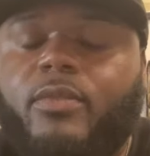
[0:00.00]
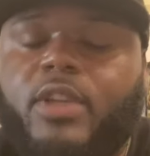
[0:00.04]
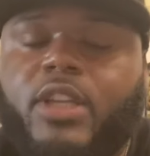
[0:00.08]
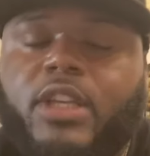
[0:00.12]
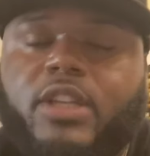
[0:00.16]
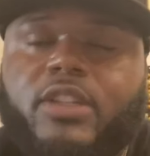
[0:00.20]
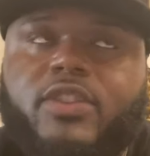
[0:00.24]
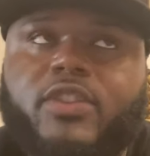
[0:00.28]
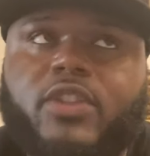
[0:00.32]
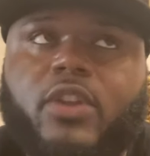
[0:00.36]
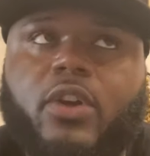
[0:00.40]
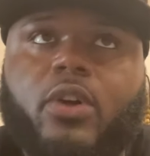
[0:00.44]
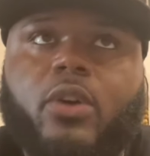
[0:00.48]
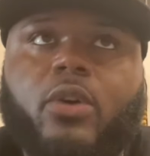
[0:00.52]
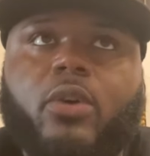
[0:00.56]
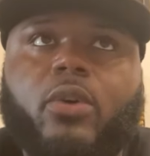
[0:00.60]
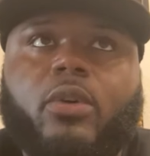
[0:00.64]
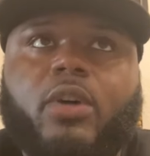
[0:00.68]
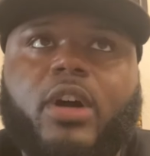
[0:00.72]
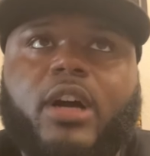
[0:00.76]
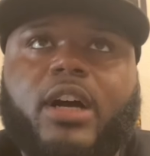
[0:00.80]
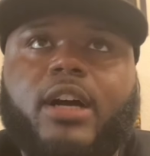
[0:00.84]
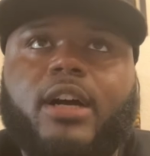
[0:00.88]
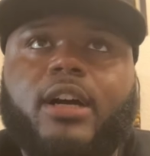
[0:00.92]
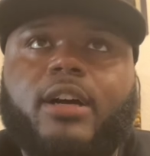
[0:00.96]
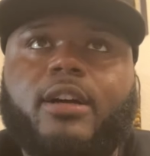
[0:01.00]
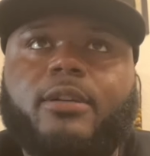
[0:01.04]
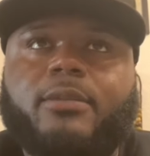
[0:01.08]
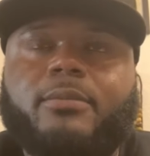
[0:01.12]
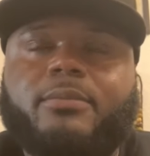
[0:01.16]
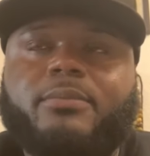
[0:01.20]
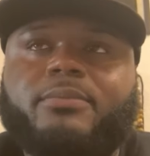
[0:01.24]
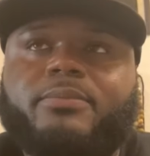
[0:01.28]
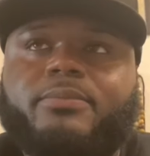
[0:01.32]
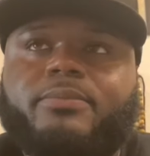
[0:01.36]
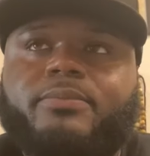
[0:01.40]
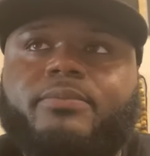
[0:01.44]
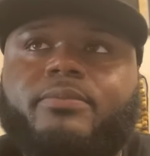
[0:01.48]
So,
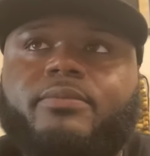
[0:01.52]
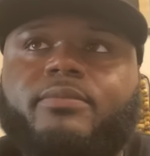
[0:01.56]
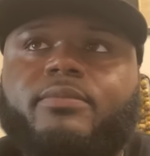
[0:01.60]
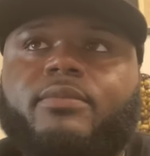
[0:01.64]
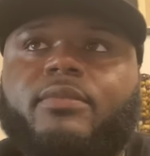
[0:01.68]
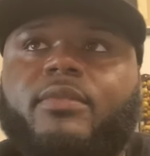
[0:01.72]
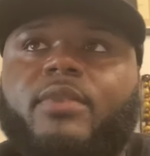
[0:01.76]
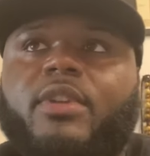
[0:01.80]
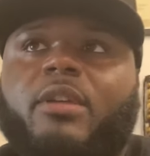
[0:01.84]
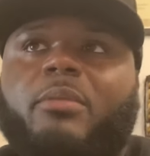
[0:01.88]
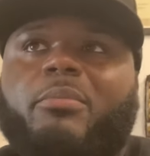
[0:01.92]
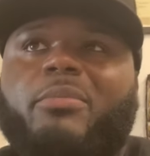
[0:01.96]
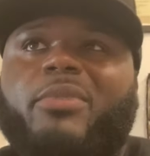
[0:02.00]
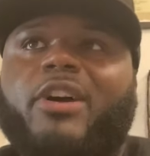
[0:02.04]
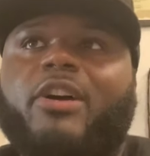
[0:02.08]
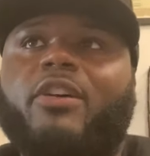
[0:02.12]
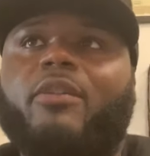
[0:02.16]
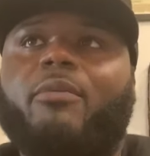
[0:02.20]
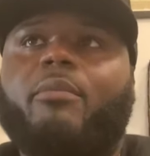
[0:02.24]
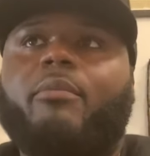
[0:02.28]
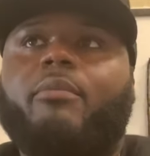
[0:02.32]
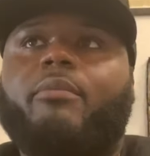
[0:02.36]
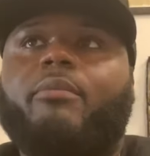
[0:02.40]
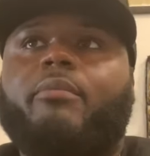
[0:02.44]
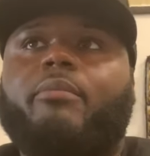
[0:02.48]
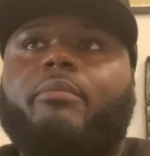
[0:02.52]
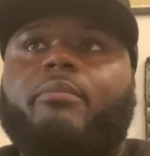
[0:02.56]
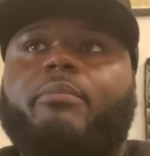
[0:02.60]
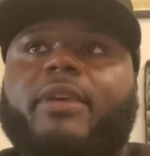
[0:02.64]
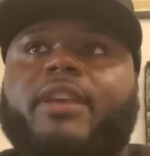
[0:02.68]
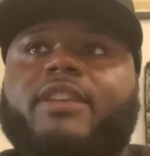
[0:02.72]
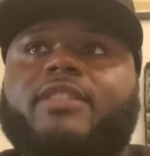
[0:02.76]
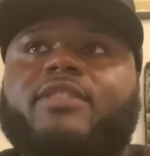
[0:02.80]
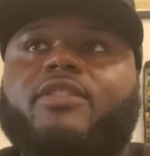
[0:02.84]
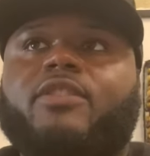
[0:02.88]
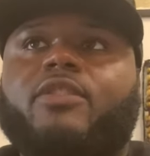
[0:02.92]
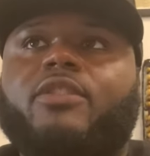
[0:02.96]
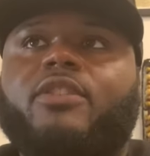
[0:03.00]
but
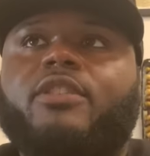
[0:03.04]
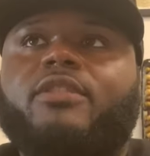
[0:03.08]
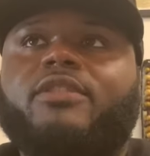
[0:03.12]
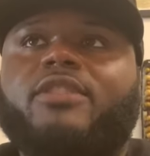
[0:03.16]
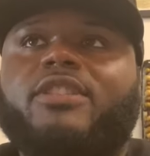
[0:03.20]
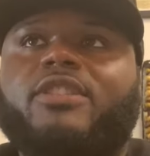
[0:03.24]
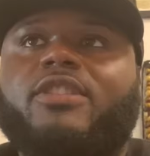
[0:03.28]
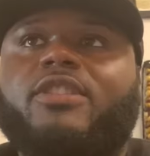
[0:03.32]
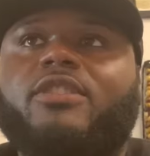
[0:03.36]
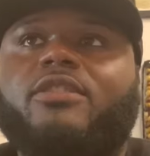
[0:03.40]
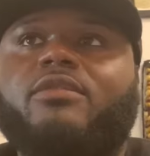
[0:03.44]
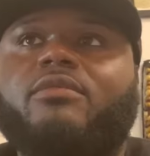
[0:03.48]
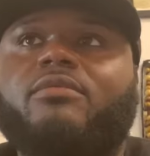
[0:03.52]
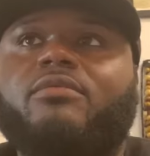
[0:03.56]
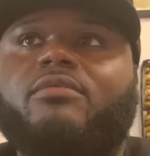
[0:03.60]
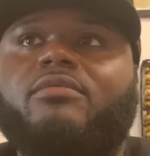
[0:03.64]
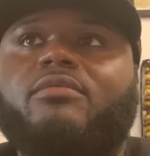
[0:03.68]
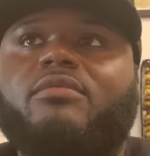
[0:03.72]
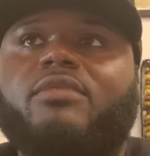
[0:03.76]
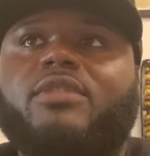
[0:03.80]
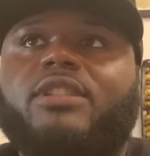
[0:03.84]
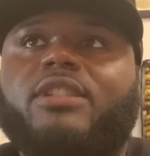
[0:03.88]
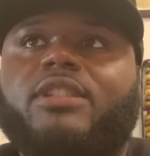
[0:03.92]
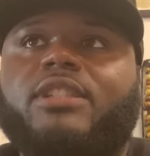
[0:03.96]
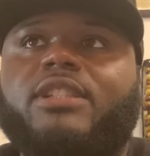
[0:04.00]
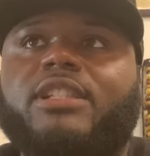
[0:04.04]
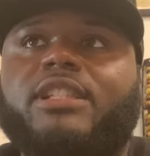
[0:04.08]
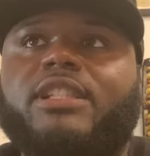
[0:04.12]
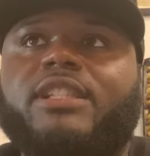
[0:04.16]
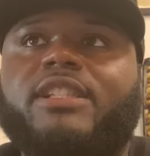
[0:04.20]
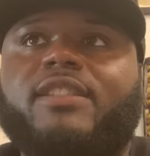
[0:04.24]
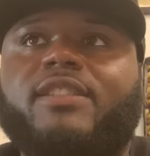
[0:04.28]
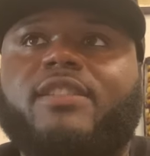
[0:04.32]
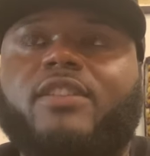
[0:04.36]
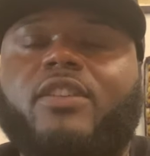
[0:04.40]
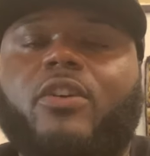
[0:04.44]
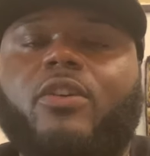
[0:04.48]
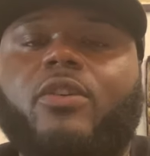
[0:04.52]
based on, and
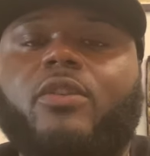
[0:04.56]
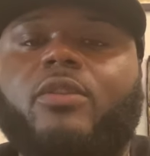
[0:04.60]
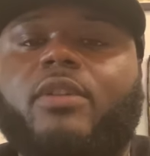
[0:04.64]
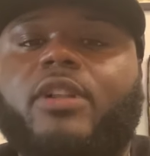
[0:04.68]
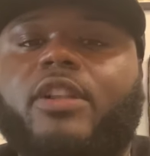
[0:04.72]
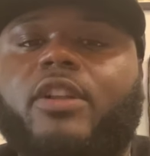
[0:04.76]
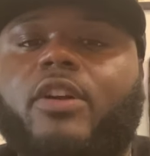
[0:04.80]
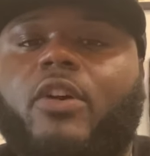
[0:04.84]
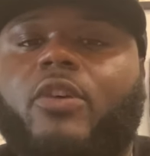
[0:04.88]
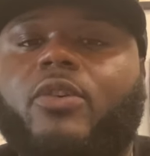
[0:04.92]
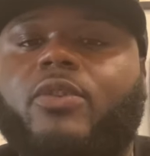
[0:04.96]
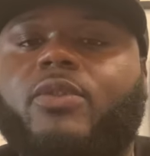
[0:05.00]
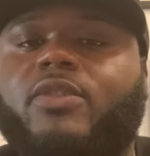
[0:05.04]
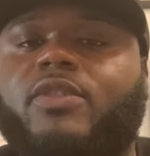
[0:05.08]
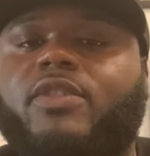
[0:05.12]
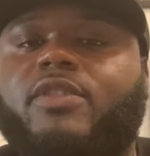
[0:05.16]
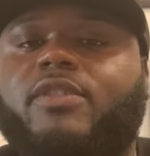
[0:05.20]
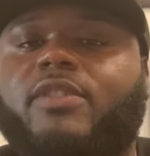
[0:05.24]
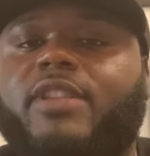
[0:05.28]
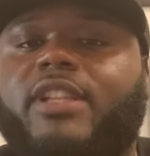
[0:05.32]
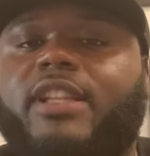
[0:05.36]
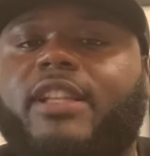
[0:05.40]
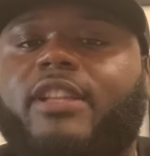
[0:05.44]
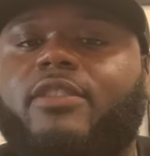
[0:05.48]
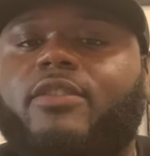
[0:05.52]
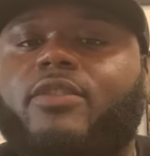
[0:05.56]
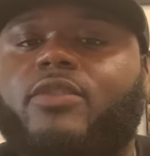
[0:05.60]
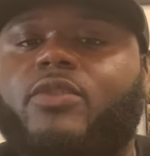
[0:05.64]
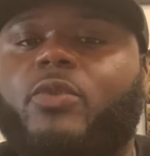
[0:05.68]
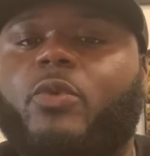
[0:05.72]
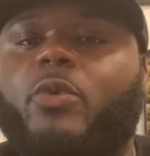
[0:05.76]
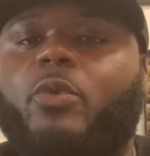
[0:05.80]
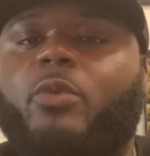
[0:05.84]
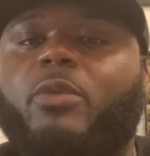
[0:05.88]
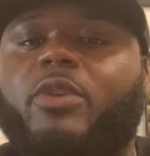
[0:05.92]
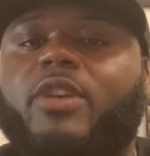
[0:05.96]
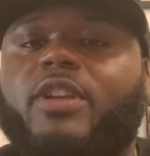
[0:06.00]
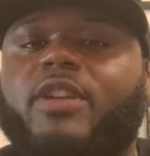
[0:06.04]
this holds
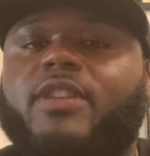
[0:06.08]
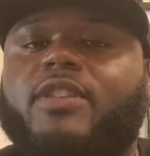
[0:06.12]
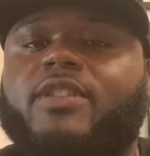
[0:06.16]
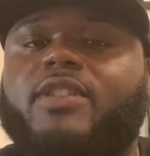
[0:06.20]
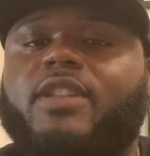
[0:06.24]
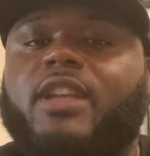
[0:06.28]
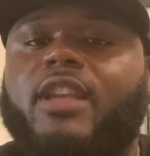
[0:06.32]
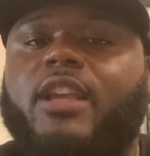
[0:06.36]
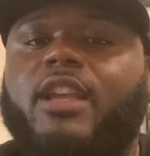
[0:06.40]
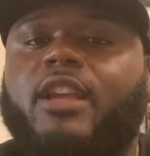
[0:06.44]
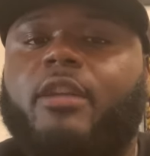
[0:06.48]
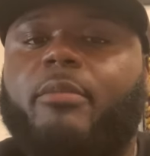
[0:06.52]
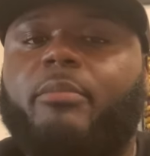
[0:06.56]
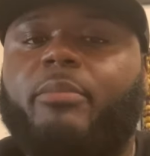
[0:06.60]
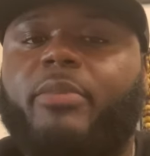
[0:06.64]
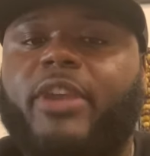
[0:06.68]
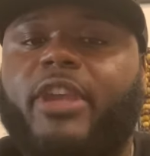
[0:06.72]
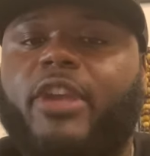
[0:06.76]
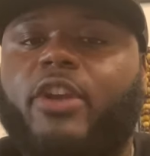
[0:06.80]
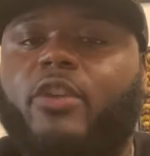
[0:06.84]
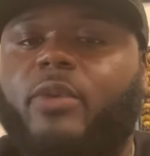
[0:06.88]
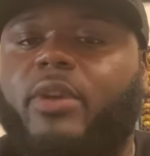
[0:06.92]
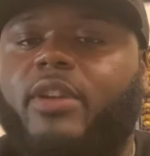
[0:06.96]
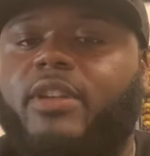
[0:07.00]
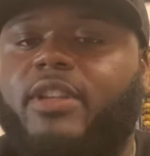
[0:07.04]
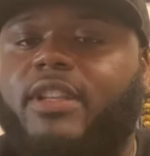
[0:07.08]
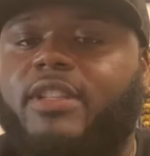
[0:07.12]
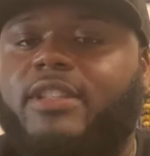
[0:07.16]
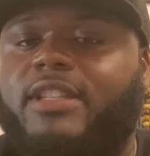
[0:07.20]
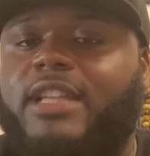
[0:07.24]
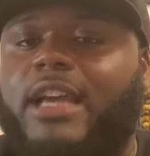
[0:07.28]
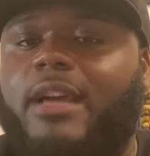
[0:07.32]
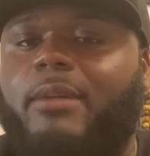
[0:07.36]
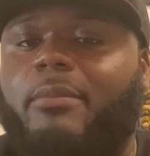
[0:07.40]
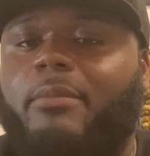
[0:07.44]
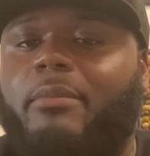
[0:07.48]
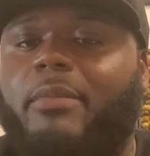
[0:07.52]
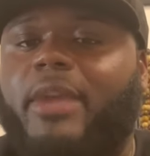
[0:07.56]
true because being Greek does
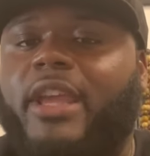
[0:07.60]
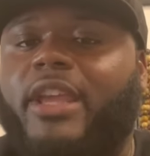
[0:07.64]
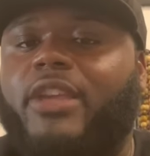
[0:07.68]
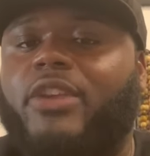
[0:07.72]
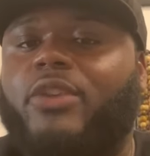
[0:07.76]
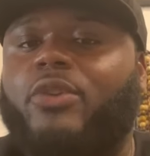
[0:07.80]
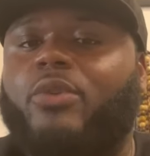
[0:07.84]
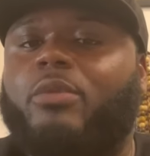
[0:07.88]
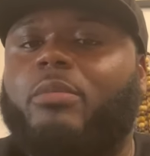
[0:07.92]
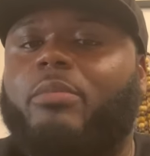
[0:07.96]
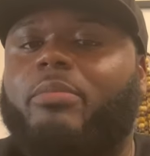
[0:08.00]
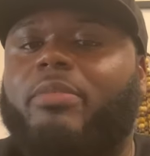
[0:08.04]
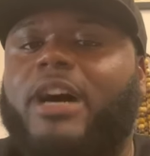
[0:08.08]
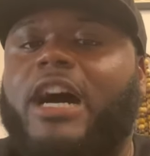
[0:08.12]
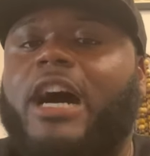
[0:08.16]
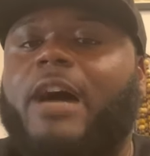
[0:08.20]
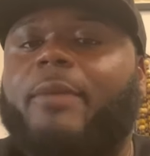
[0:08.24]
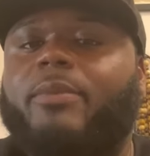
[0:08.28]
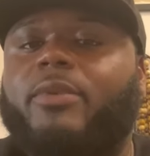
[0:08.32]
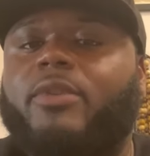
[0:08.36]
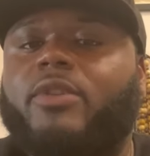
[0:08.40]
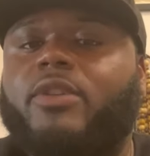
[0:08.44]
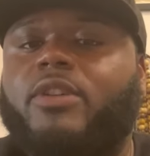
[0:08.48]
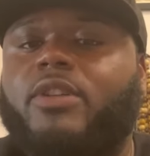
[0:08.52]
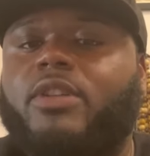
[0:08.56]
not make you popular.